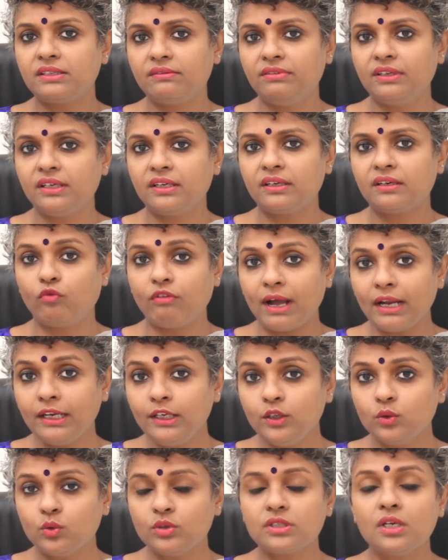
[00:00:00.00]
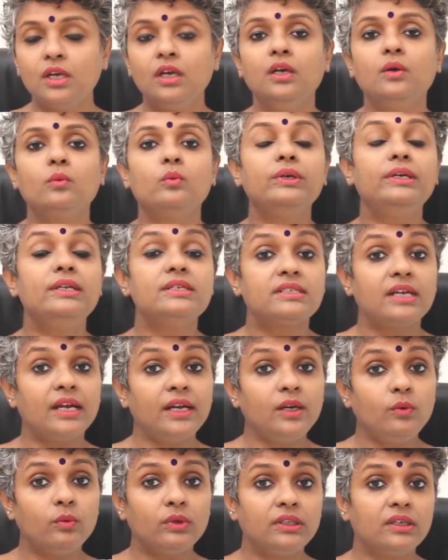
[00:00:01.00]
severe values, we
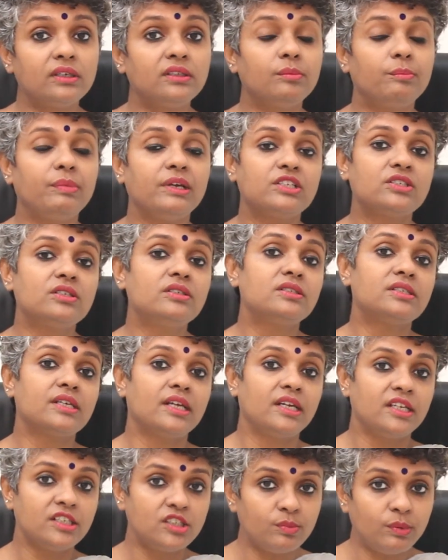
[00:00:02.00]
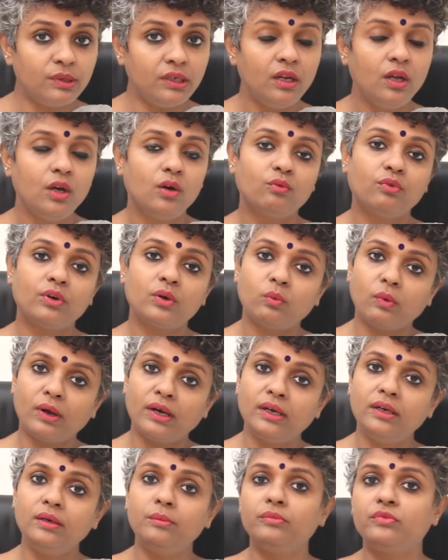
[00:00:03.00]
decide whether the patient is eligible for
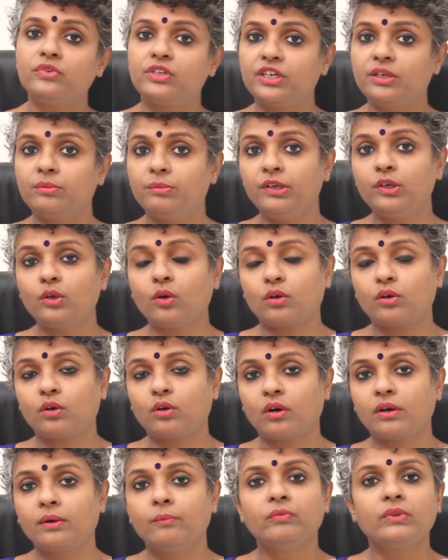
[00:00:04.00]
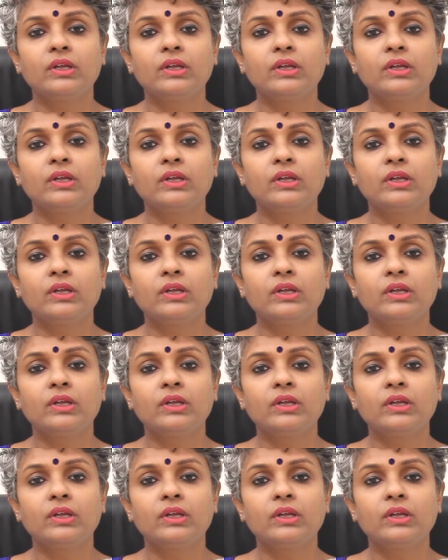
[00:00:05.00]
one treatment or not.